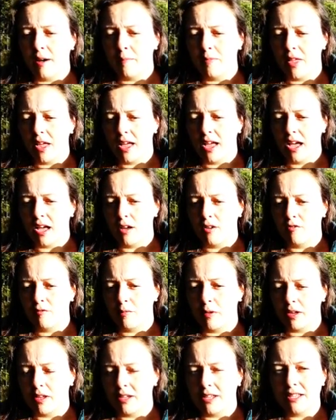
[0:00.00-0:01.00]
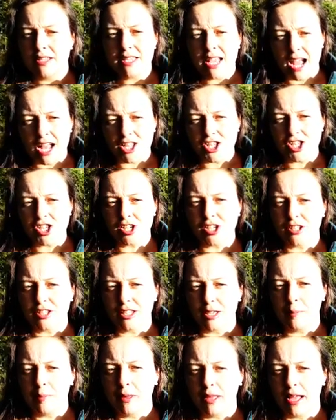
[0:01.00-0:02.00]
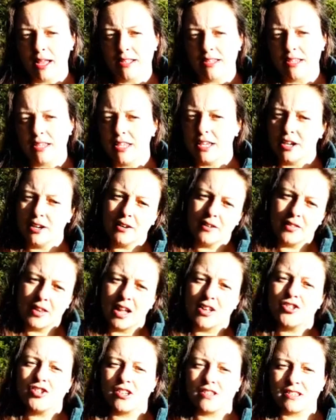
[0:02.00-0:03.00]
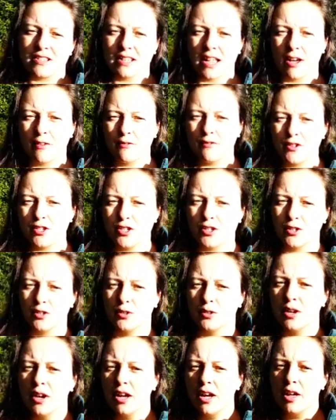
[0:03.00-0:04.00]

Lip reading: that have been intentionally planted here and then just left to